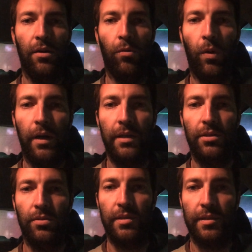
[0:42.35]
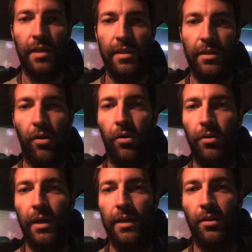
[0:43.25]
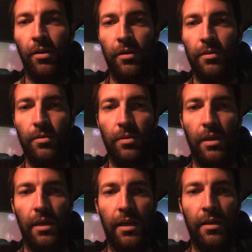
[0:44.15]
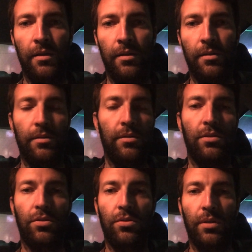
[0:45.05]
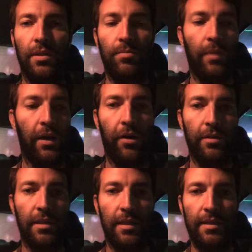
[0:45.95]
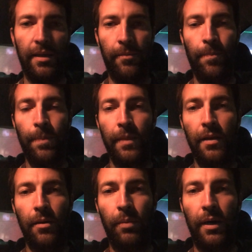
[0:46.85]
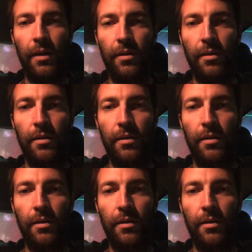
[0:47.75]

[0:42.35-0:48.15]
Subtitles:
wanted to study all night long and to my heart's content. But